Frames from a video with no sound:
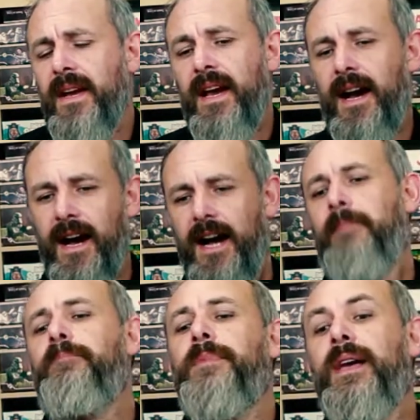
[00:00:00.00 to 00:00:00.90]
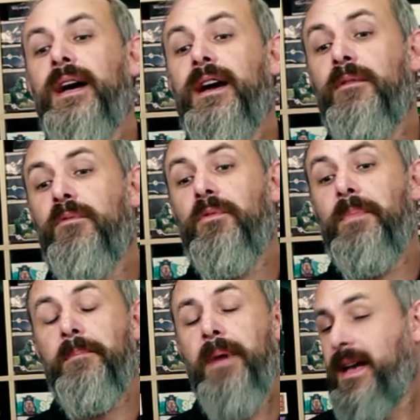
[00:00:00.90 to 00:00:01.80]
I will
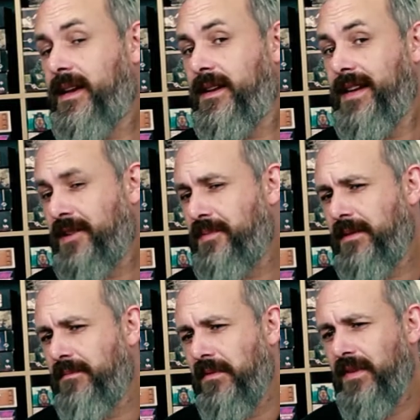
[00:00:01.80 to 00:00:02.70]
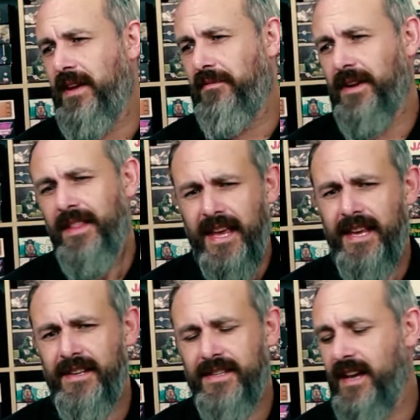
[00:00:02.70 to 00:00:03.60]
be back next week with another one of
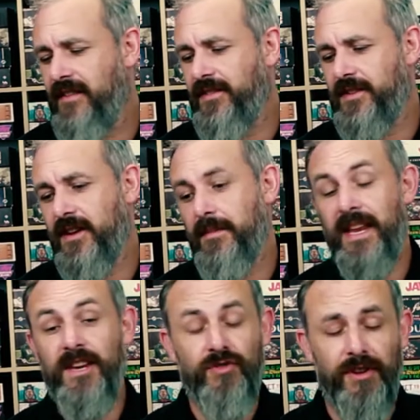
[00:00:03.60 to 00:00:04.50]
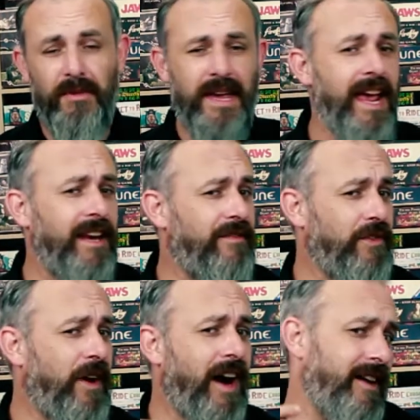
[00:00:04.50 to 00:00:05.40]
these. For the time being, enjoy your weekend. If
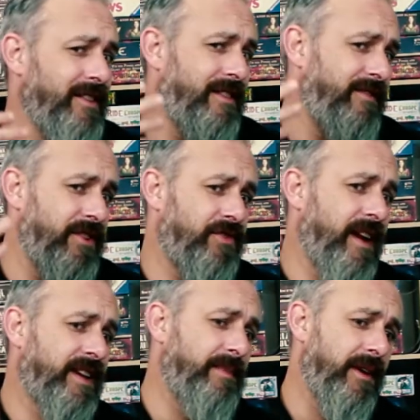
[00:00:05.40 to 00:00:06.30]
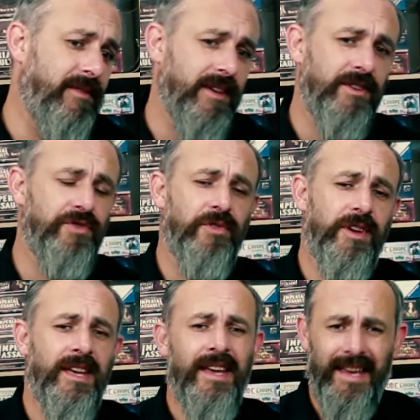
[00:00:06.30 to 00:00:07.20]
you are at the Virtual Expo, then
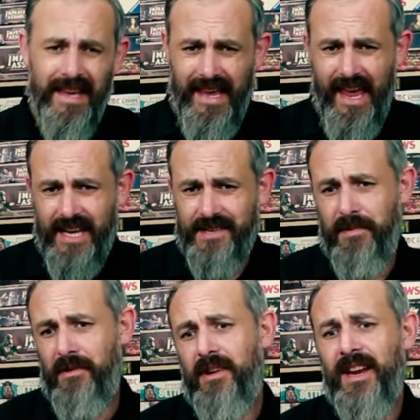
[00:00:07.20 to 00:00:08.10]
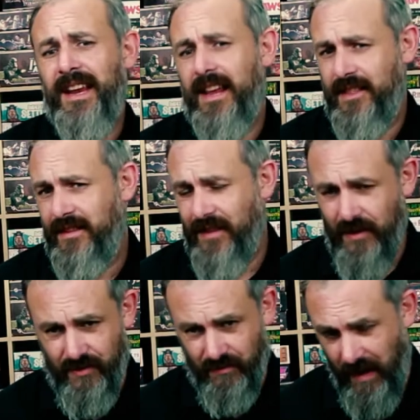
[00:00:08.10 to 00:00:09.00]
enjoy expoing in the
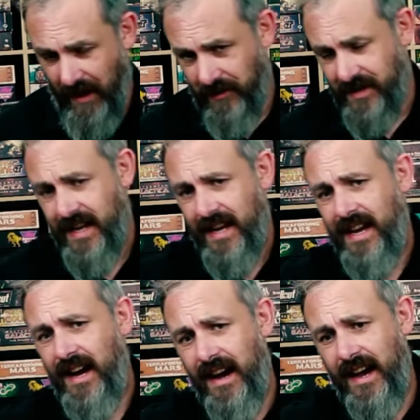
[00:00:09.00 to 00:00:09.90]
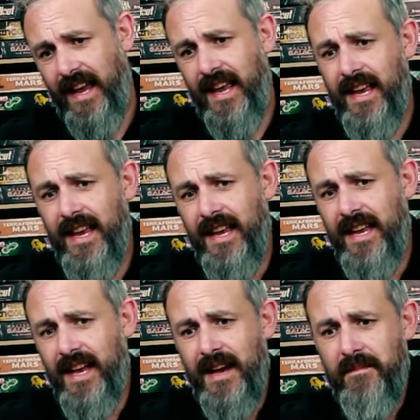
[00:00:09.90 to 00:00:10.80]
virtual world.
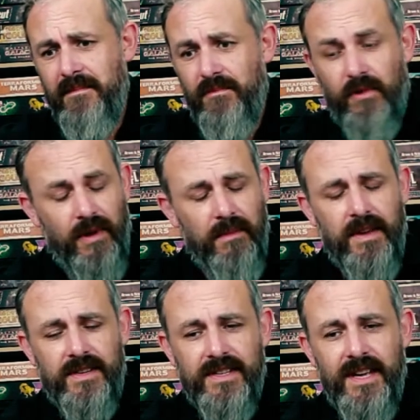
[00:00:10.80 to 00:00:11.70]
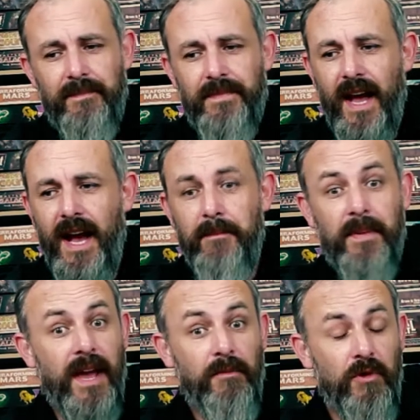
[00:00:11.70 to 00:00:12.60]
I will not, as I said.
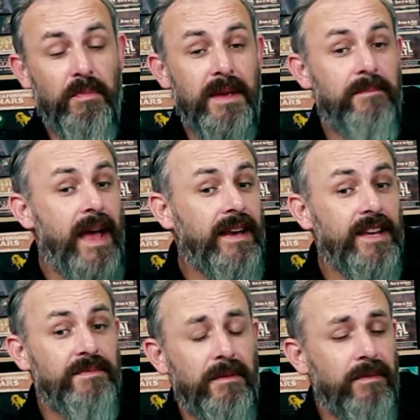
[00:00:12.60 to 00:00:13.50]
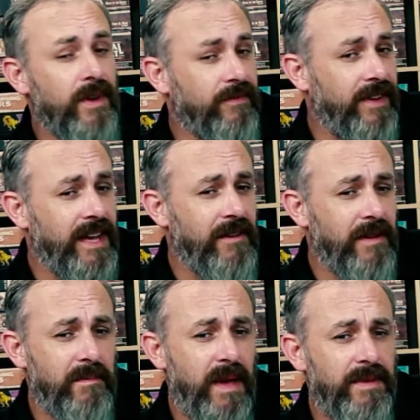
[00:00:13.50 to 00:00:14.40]
But I will be back next week with another
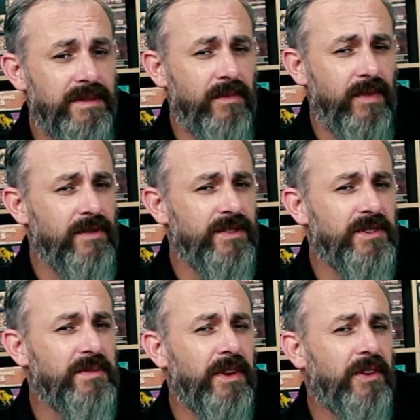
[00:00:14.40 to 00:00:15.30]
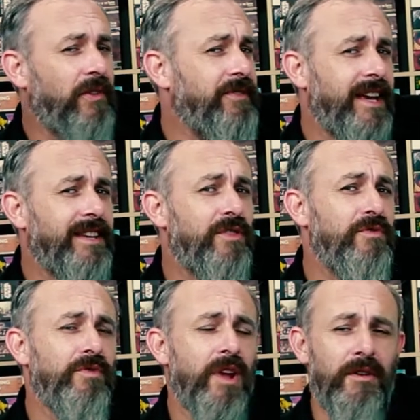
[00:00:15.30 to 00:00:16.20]
video, and maybe some reviews and some other content.
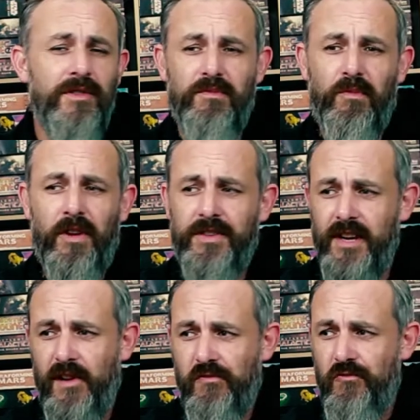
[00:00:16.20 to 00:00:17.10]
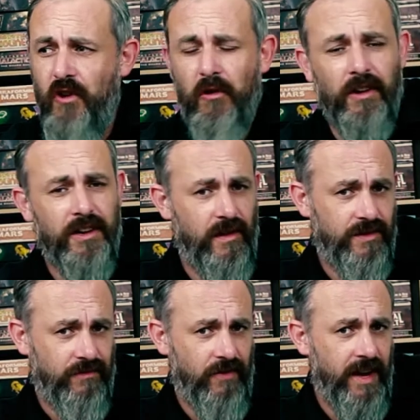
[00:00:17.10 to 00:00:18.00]
Who knows what a roller
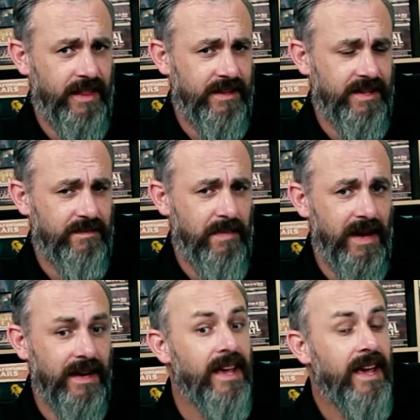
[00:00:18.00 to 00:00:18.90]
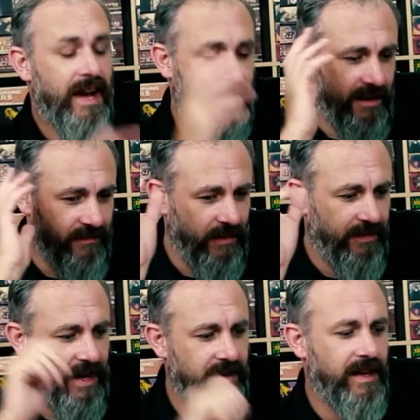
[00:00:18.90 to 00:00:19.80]
coaster ride this has been. And I've not
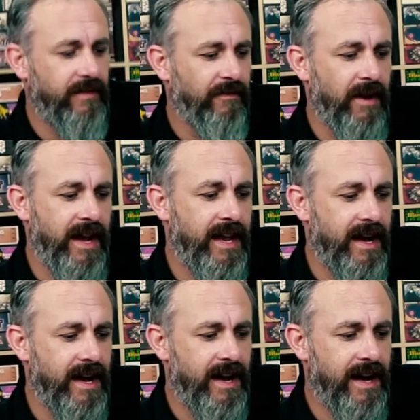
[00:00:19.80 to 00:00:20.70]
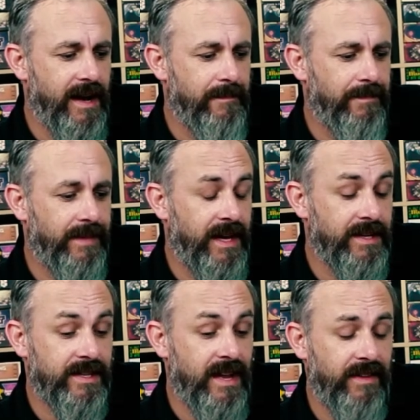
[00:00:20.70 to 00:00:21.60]
forgotten the giveaway.
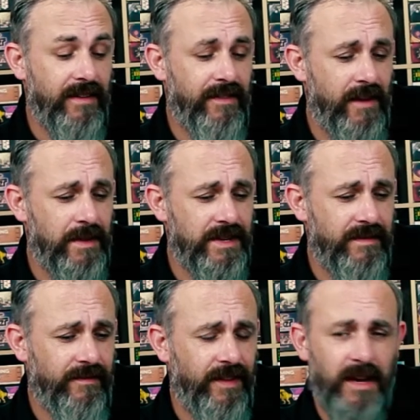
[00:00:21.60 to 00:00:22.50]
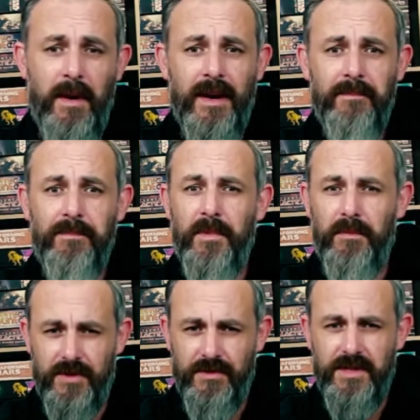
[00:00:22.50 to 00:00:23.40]
I just haven't had 5 minutes to even think about it, but
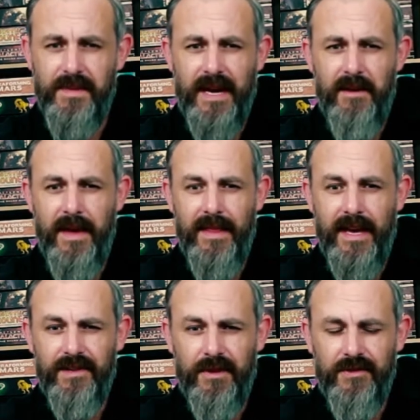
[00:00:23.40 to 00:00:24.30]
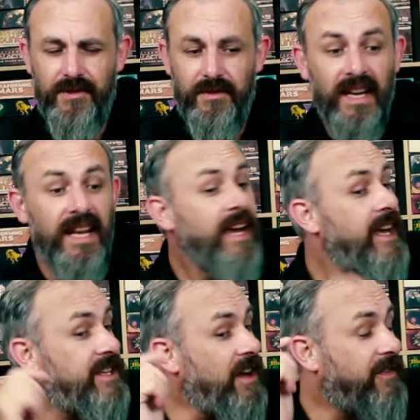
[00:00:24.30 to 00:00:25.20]
we'll sort something out about that as well soon.
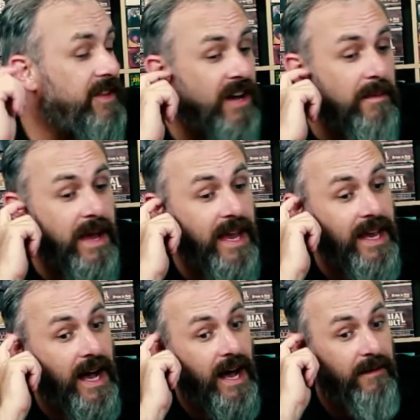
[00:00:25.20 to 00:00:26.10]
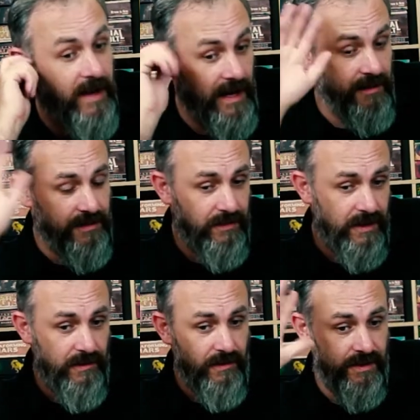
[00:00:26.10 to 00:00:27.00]
So for the time being, hello to all
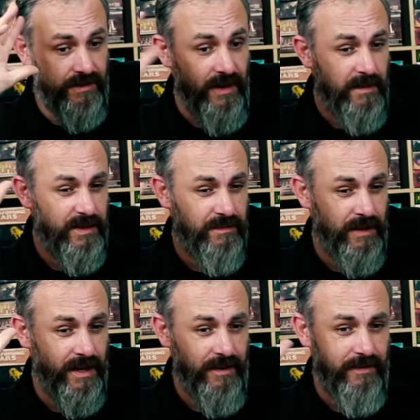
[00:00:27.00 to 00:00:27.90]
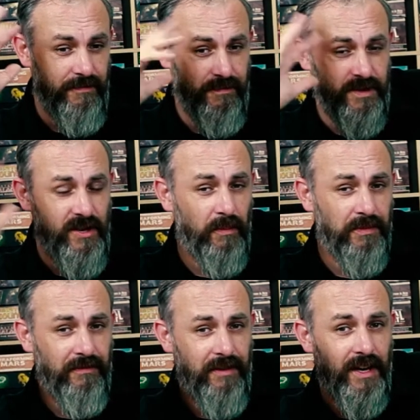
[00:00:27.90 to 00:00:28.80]
you new subscribers. We have
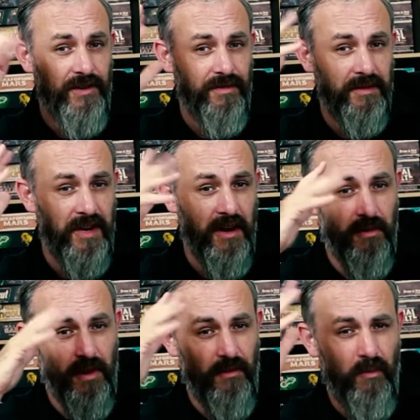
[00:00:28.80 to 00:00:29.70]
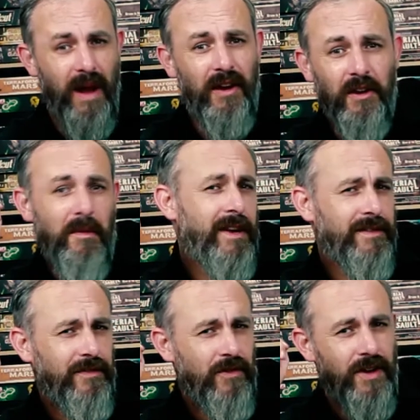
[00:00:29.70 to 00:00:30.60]
topped the 300. We're now well on our way
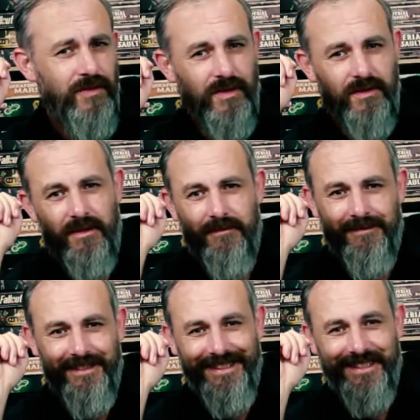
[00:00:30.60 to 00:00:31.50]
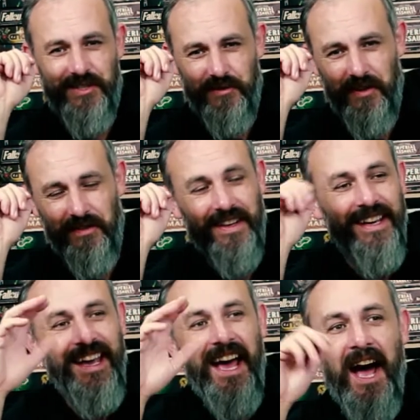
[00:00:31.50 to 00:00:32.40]
to 400, sort of.
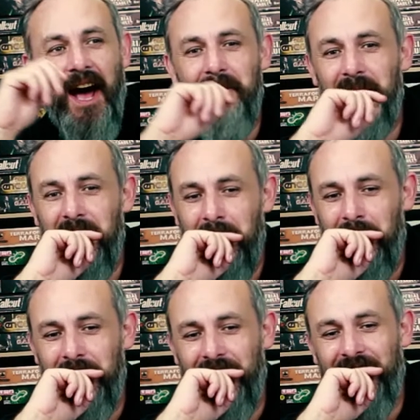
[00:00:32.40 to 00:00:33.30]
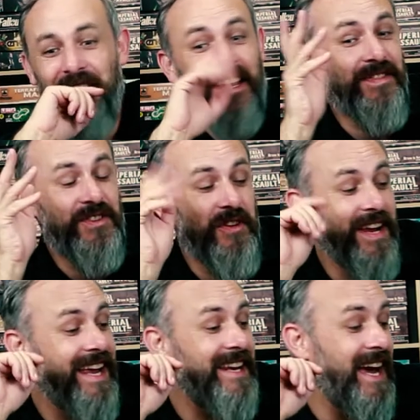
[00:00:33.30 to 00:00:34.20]
Thanks for
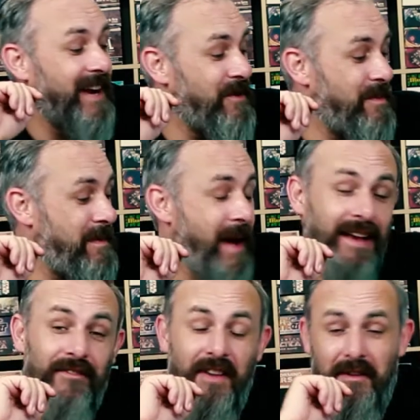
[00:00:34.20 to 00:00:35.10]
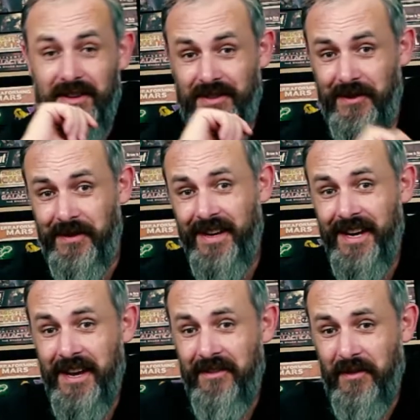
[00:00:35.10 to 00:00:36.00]
tuning in, and we'll be back very soon
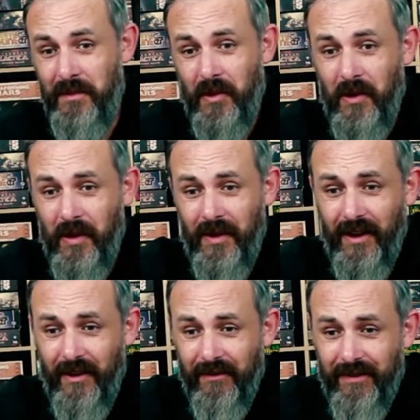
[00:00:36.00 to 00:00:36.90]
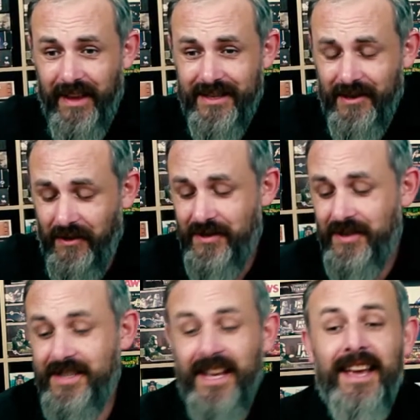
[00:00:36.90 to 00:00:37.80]
for more of this nonsense.